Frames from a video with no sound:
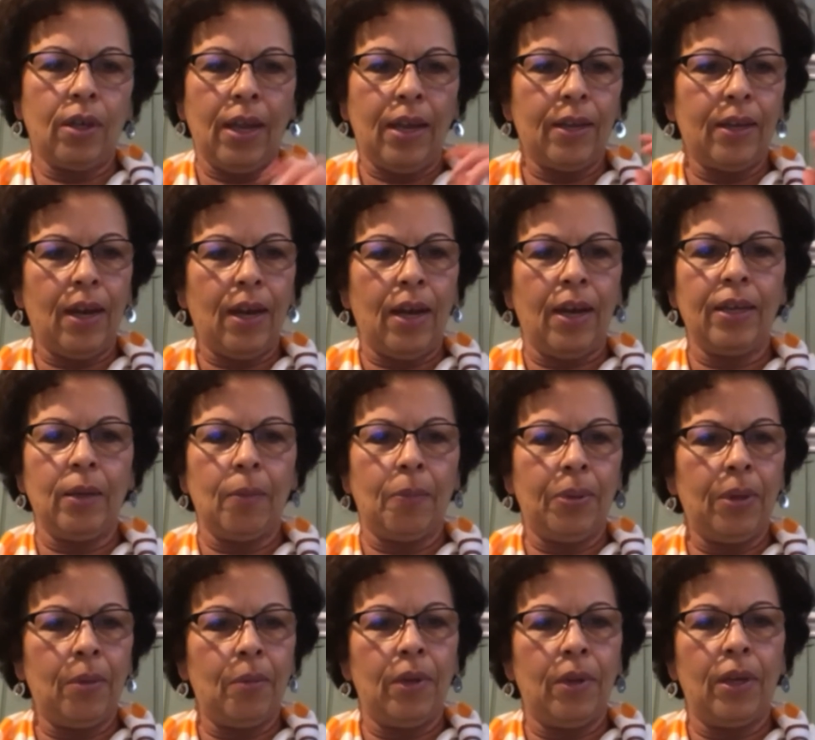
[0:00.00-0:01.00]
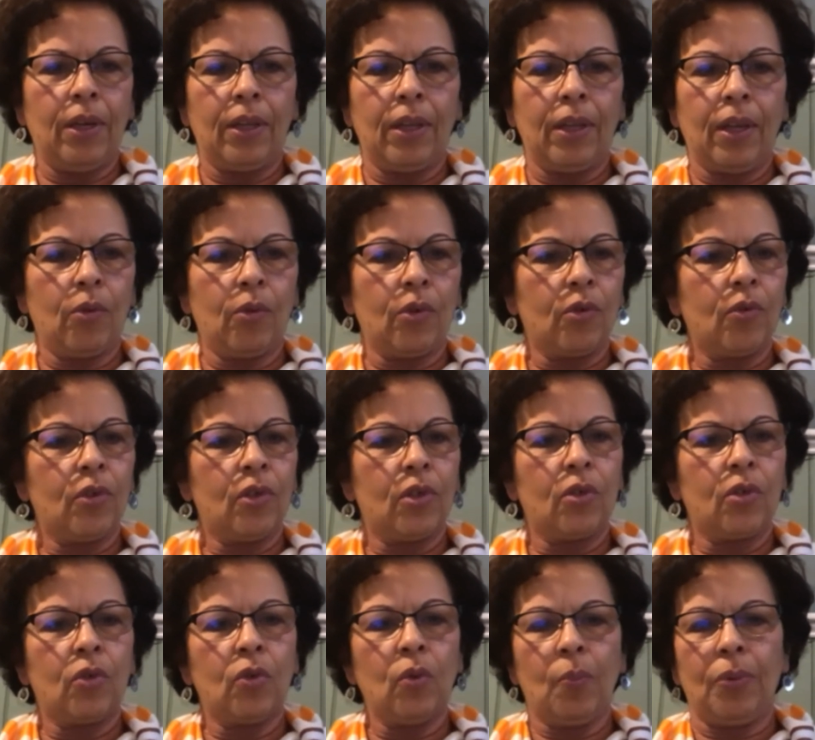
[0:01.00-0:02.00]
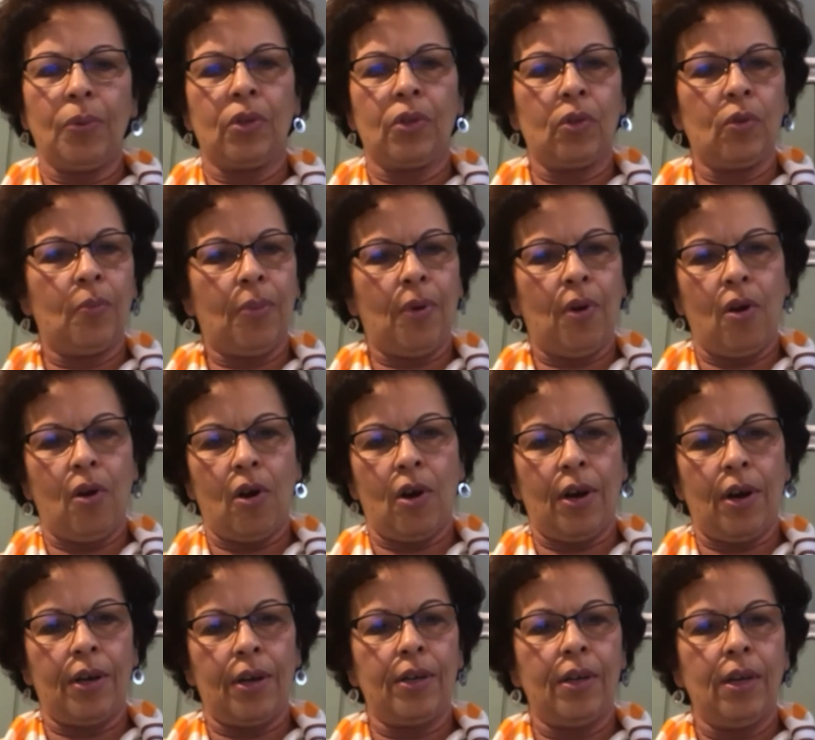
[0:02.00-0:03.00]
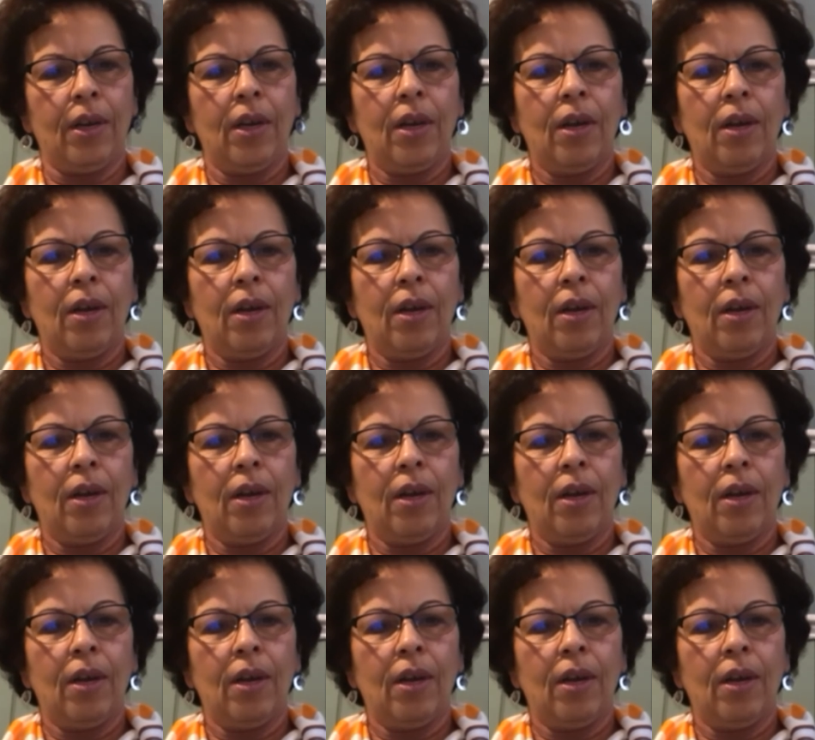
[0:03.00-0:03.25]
at an IEP meeting that was super, super hard.